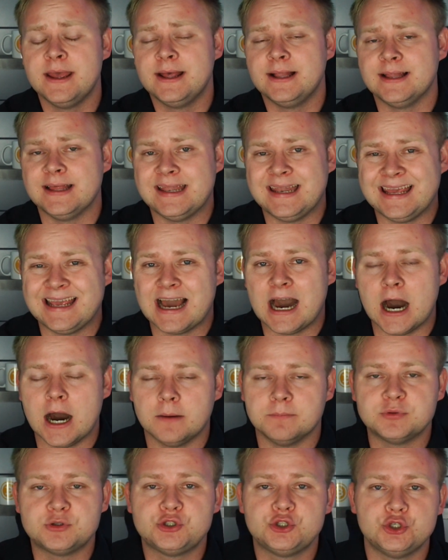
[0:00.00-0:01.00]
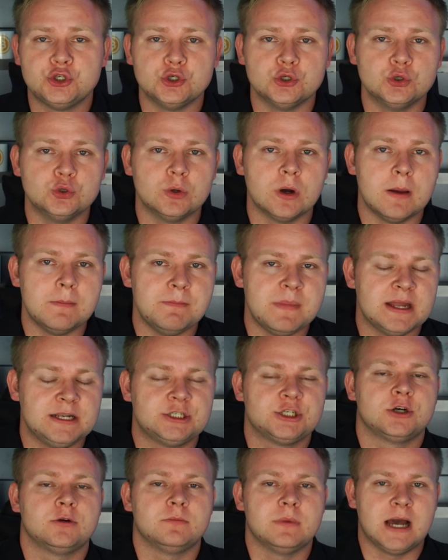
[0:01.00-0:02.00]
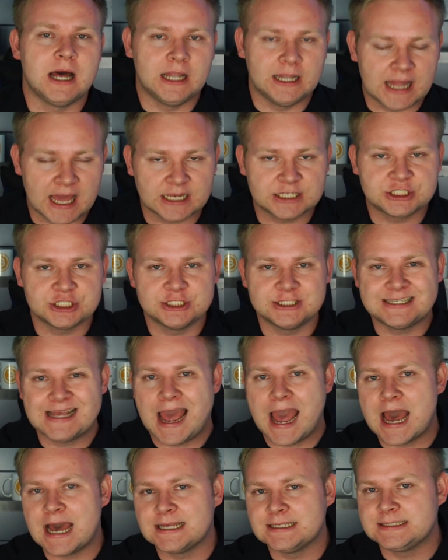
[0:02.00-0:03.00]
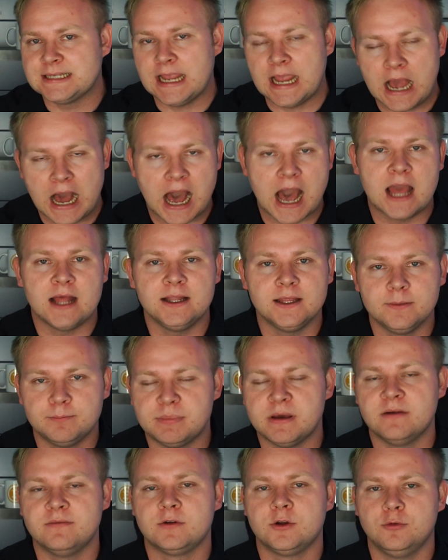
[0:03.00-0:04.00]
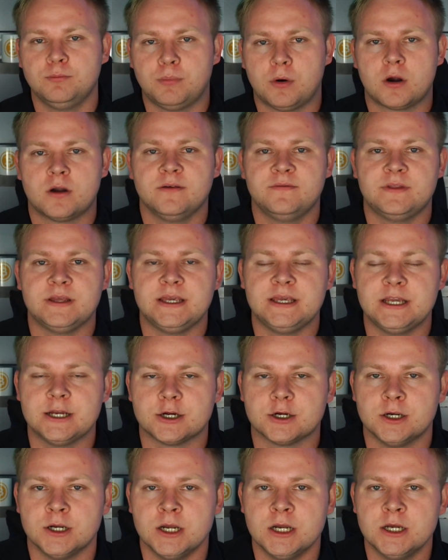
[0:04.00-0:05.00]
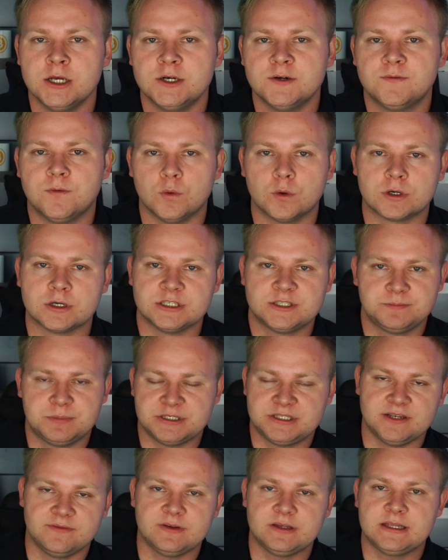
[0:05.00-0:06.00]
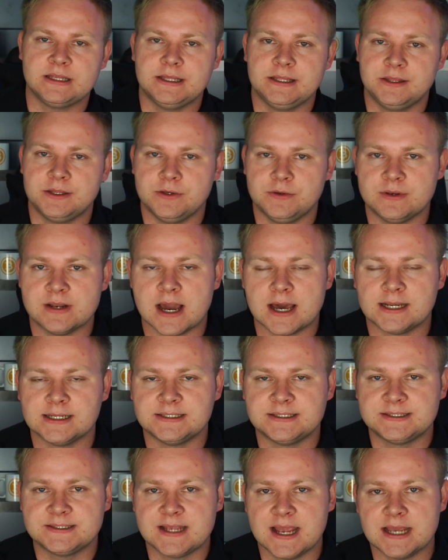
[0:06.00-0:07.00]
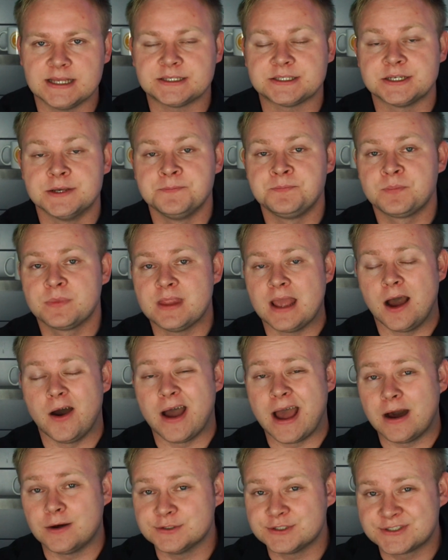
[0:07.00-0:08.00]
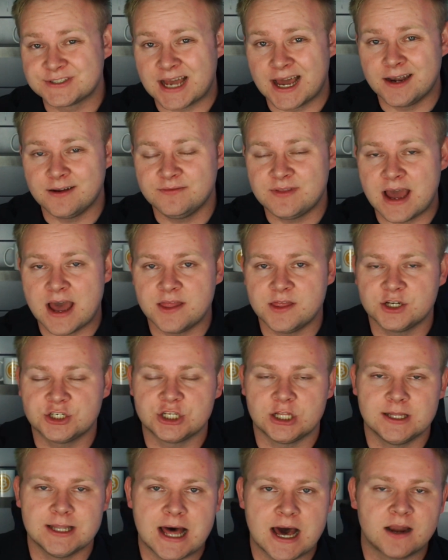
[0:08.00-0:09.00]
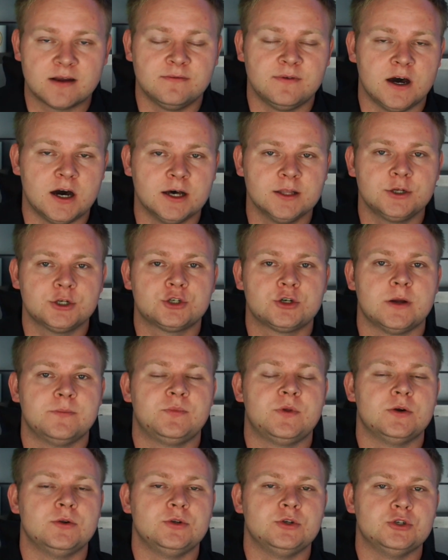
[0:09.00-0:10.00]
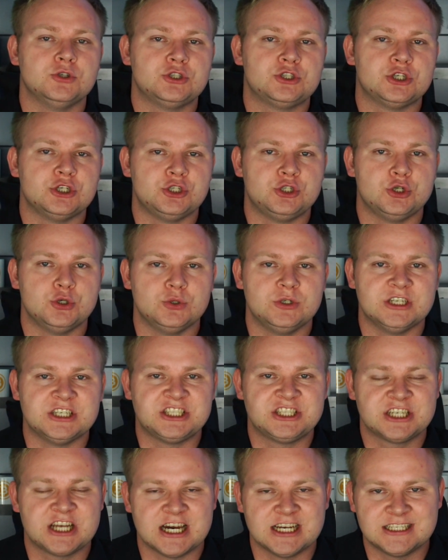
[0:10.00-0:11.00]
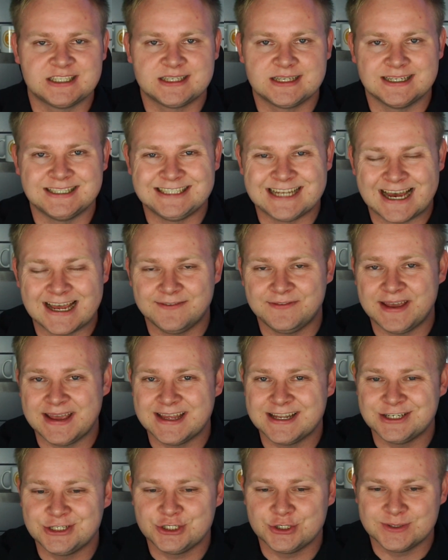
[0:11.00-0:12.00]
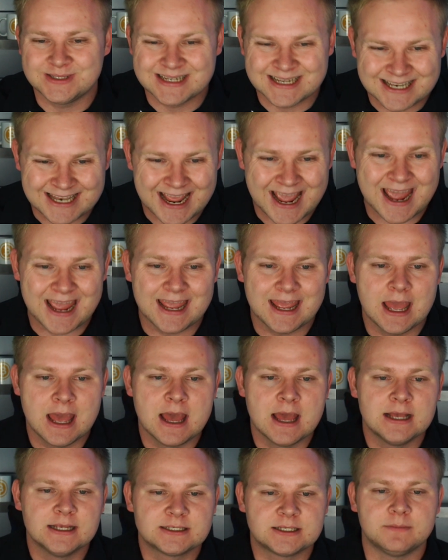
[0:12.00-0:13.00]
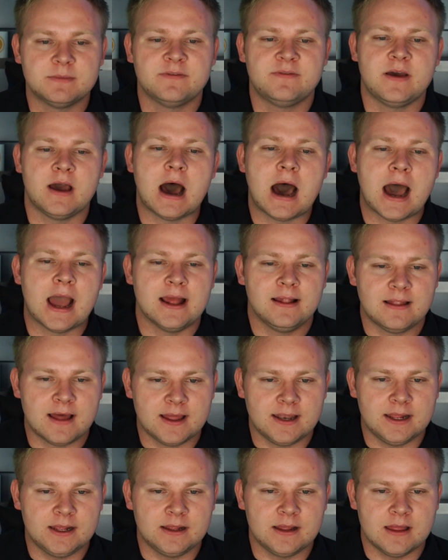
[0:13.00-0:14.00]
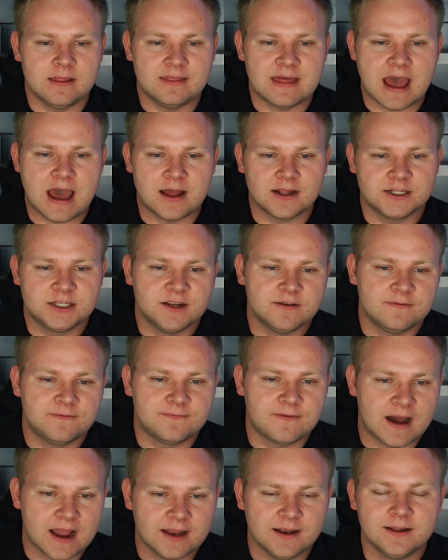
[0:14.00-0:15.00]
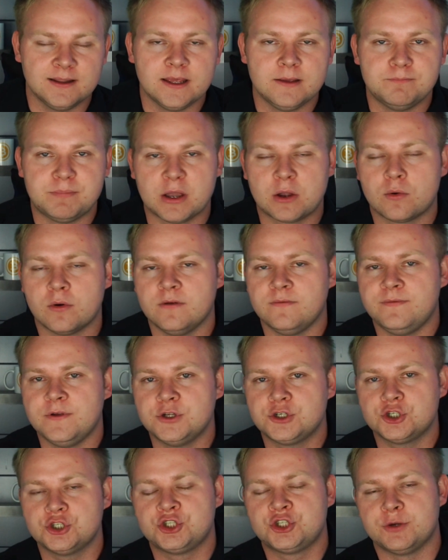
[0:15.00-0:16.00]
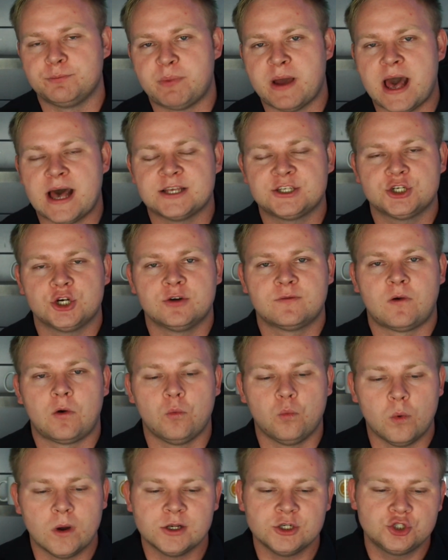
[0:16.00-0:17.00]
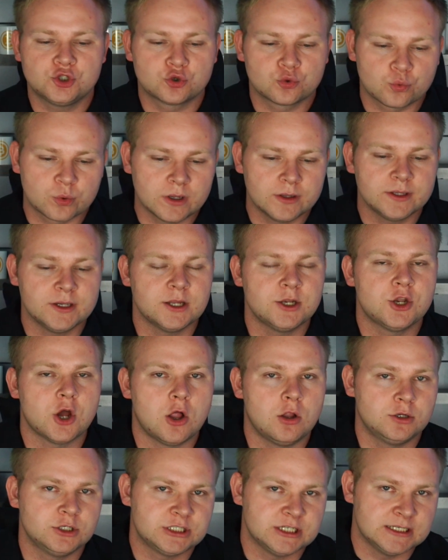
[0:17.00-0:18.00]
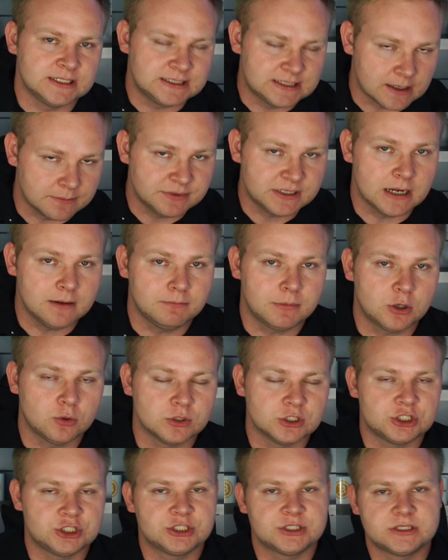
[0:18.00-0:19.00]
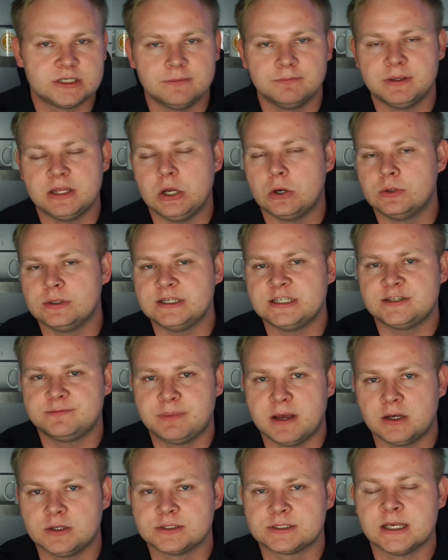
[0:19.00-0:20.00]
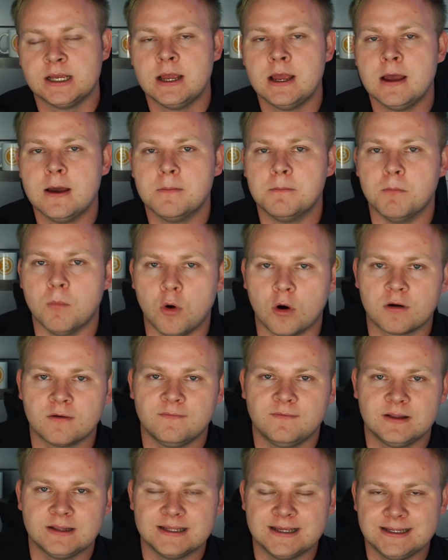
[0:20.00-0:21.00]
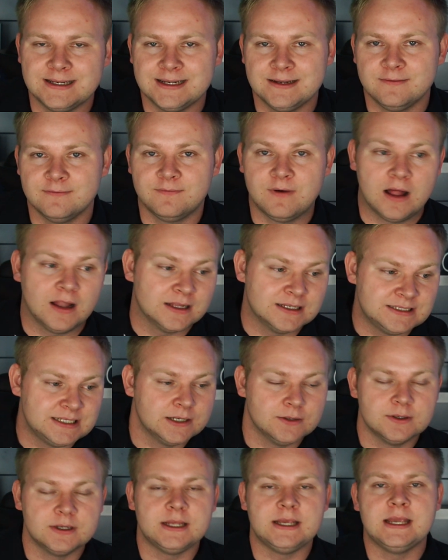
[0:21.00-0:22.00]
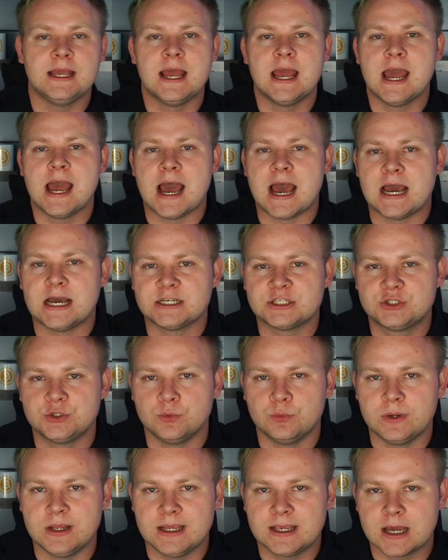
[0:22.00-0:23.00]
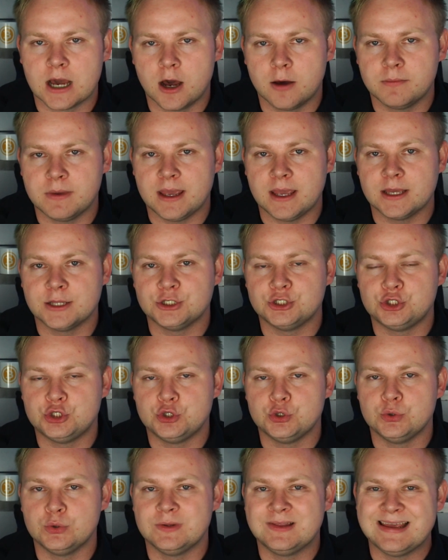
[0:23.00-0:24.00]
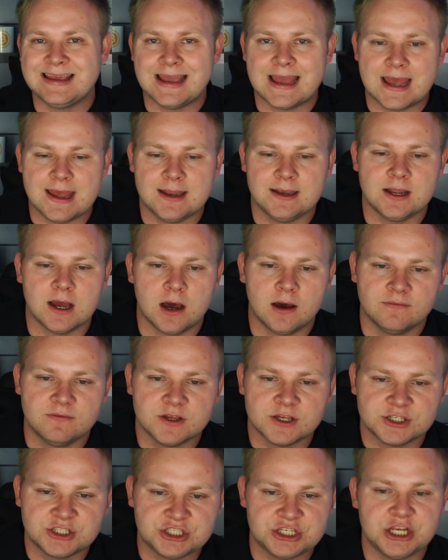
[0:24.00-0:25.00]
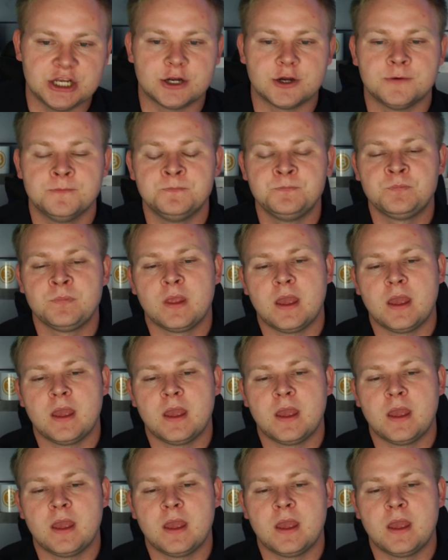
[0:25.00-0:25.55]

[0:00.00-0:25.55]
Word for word: leading up to midterm elections as a highly pivotal part of the year for specifically the United States. Now, outside of that, there's a lot of other crypto news to discuss, to dive into today. Some of it highlighting that finally Bitcoin futures surpassed over one trillion dollars in September, which simply only spells more volatility as we come into the end of this year.